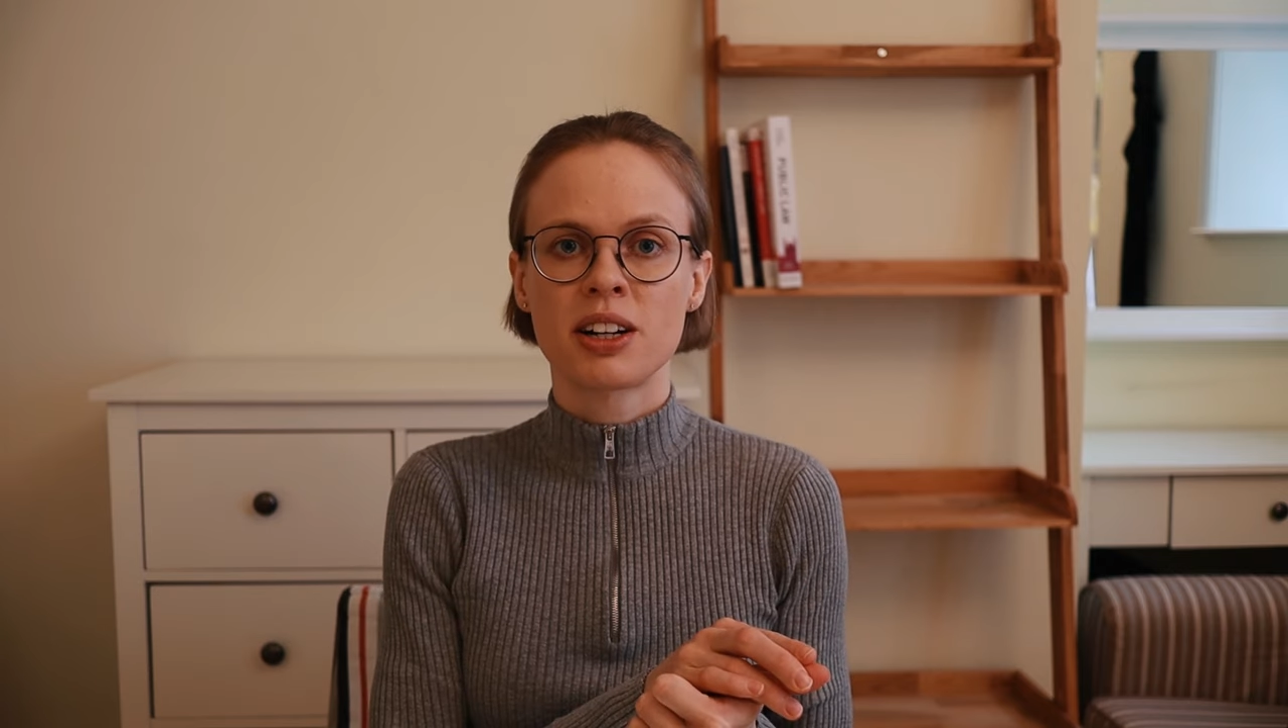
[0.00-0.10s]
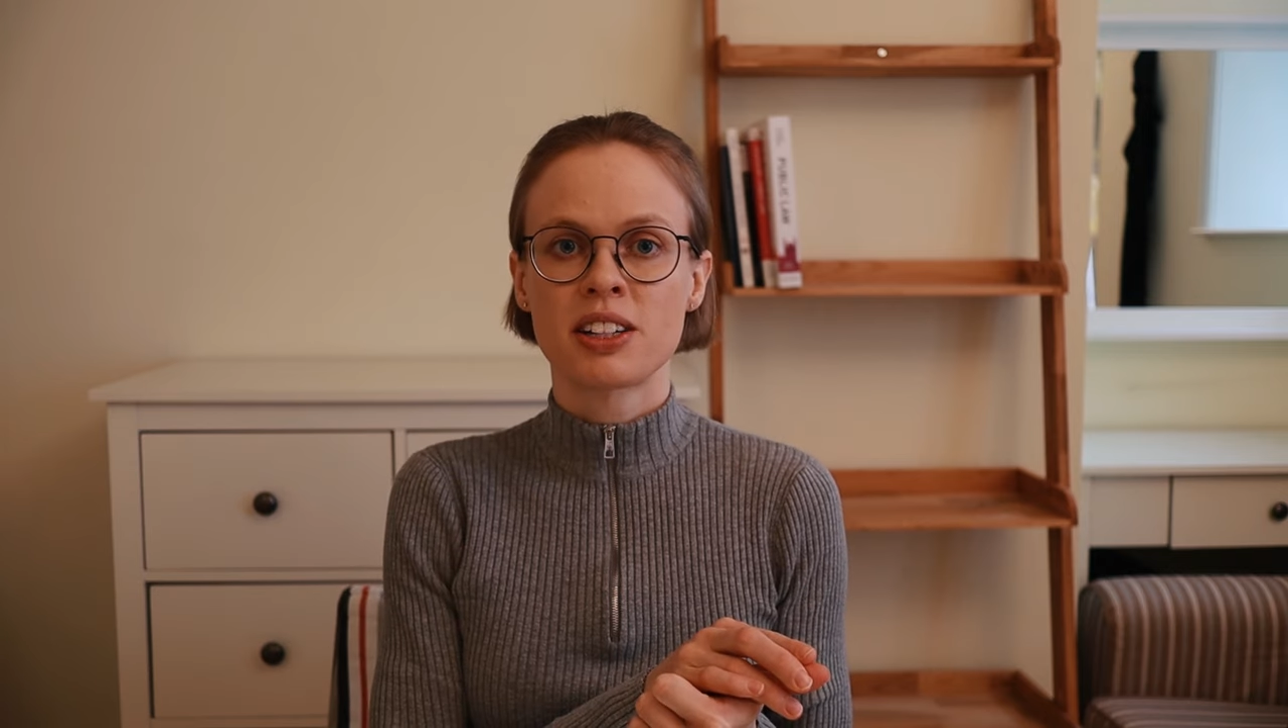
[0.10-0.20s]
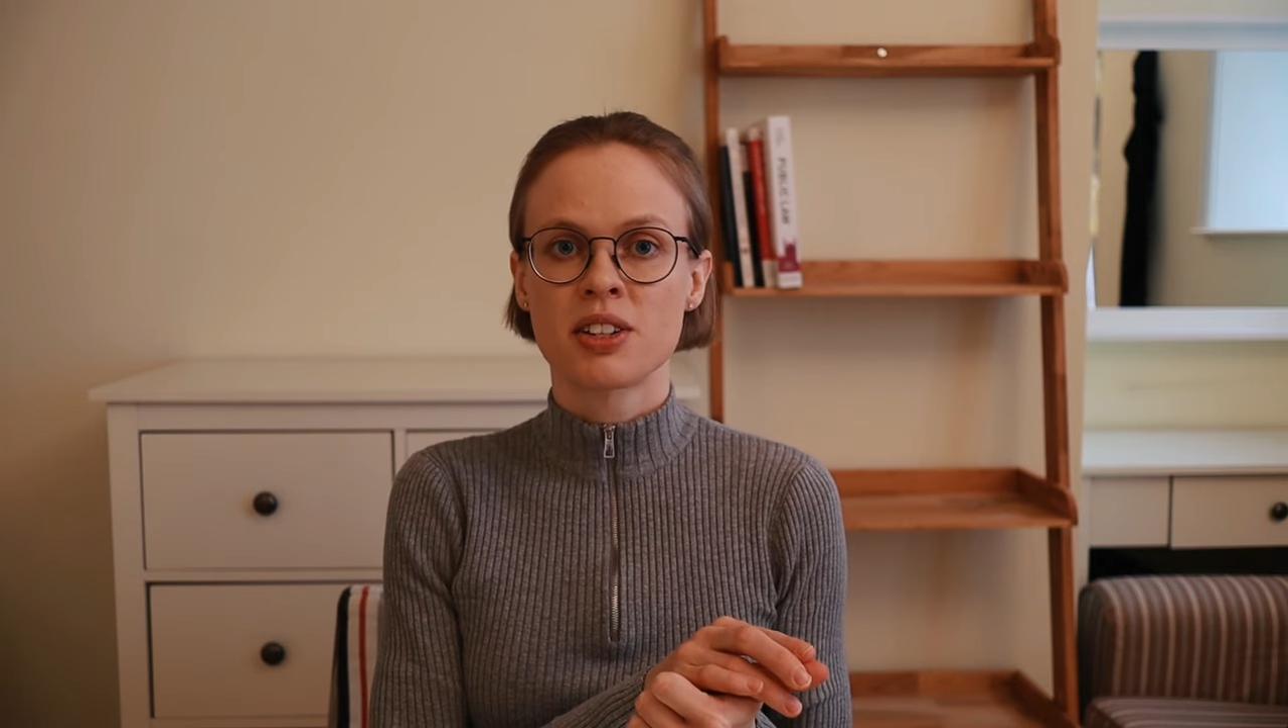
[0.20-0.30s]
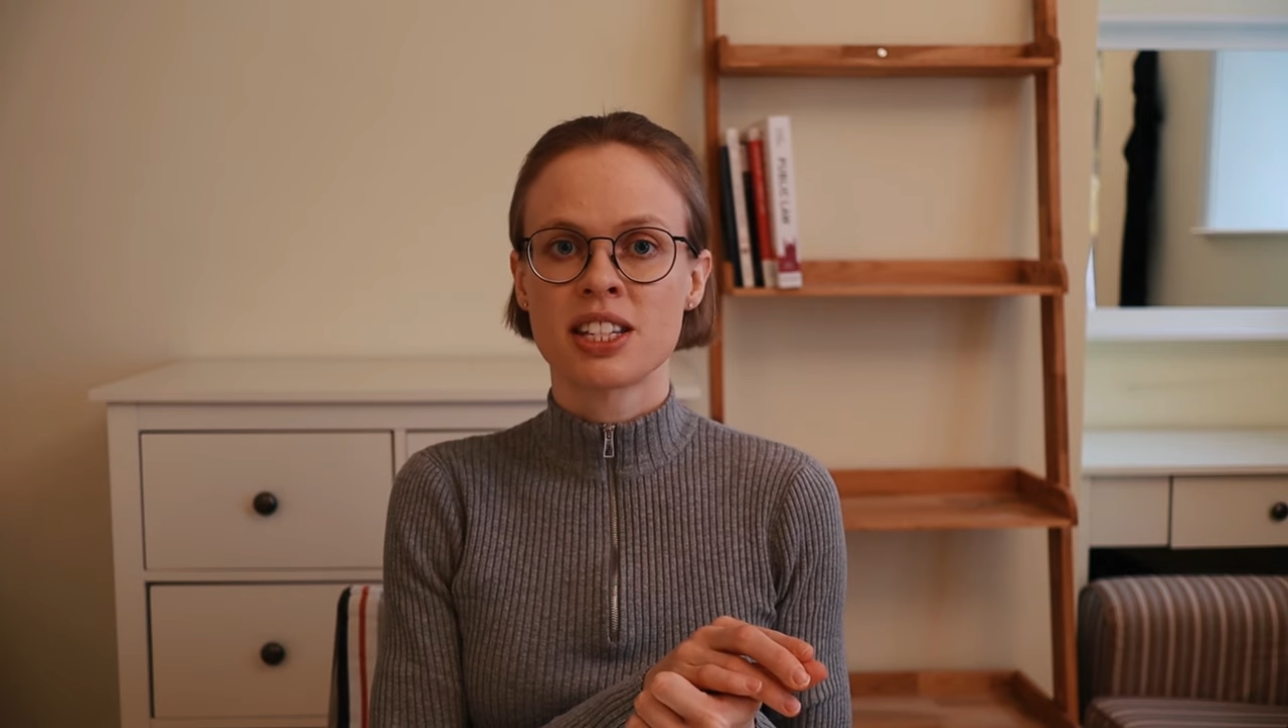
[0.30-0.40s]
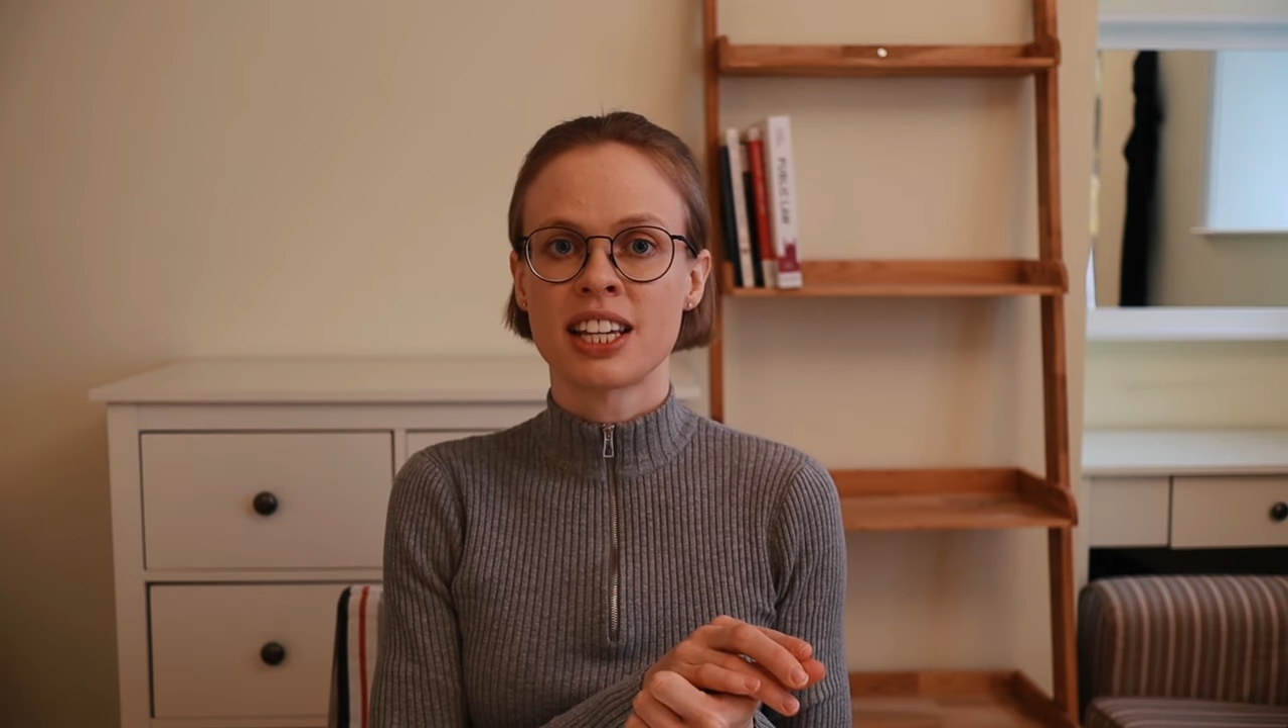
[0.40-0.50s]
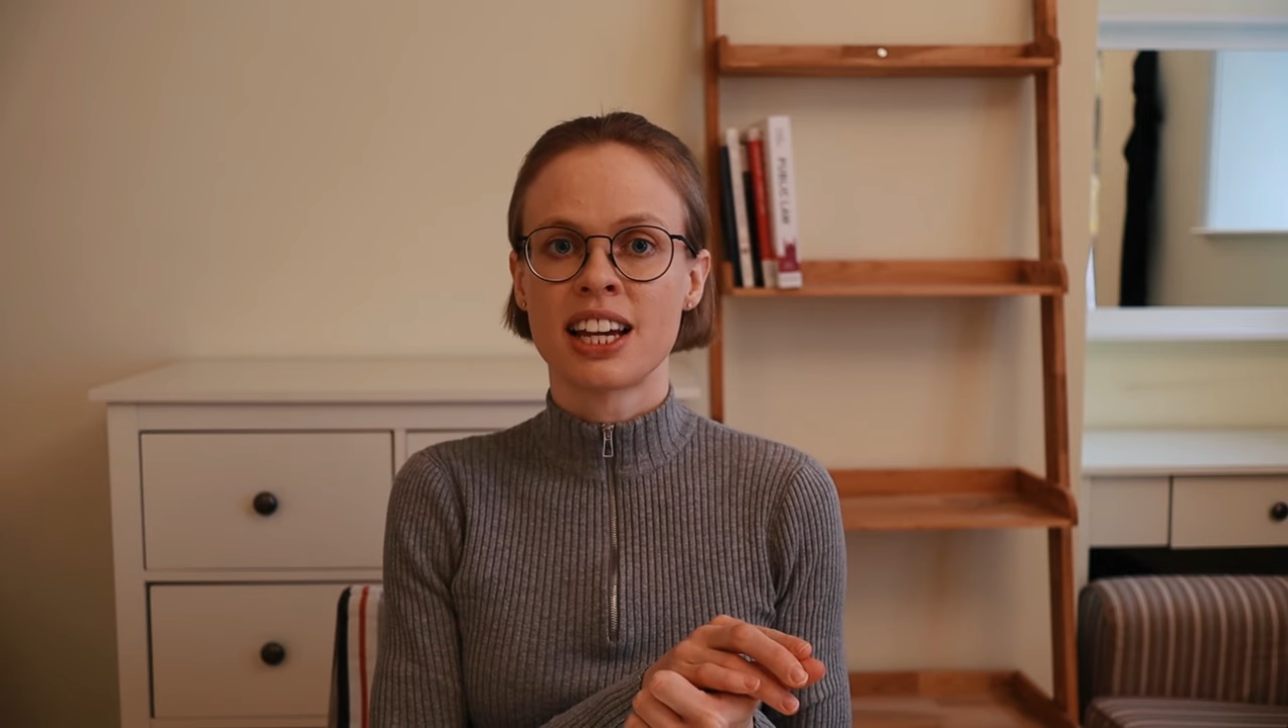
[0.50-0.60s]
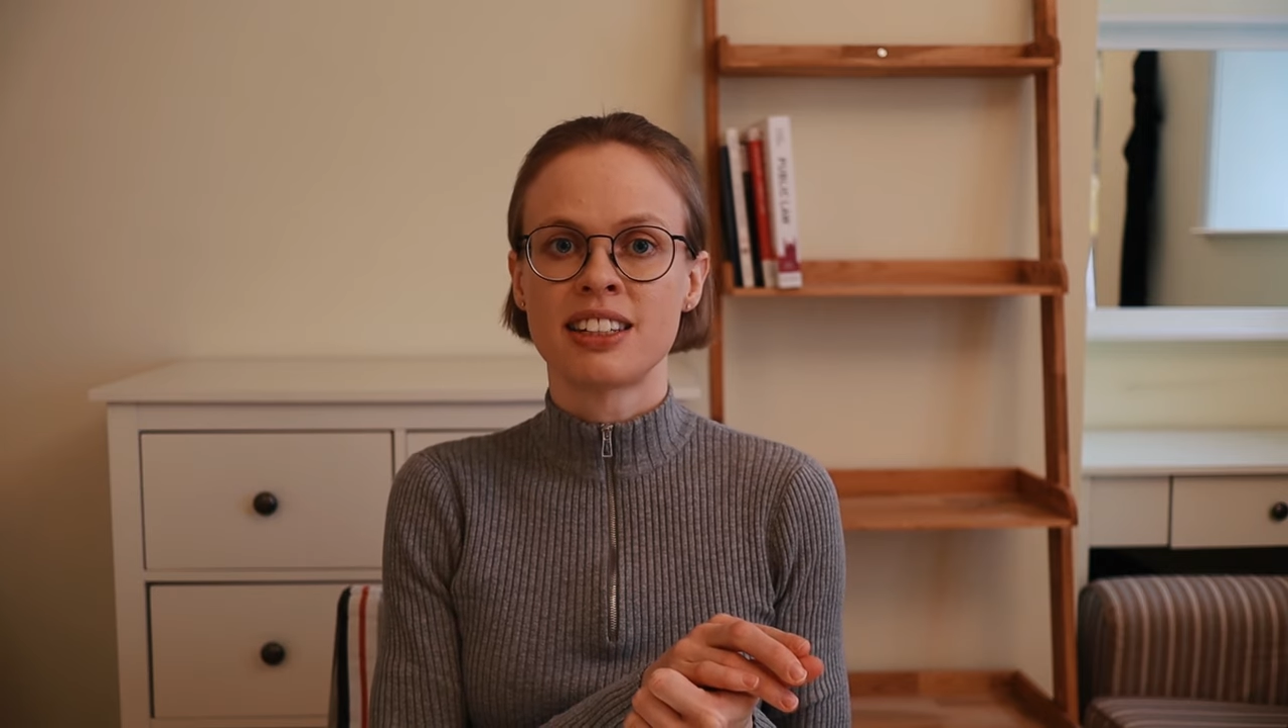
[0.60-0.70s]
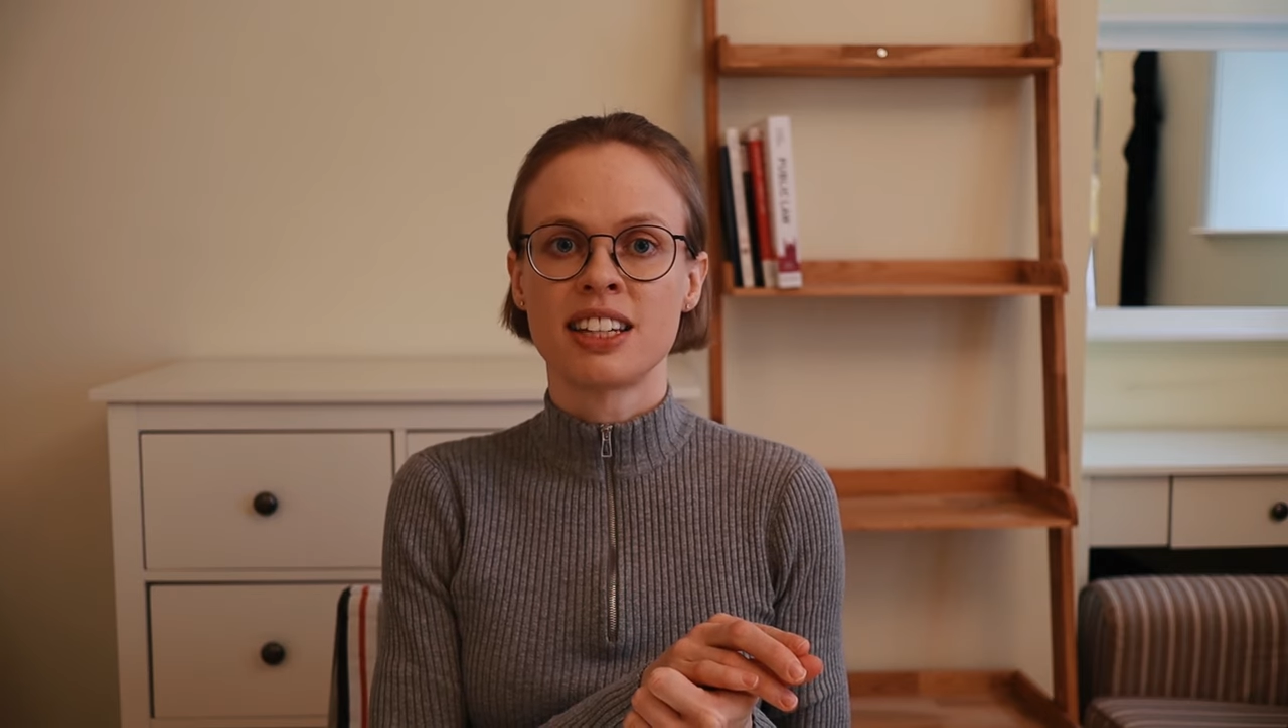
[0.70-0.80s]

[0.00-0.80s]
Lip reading: understand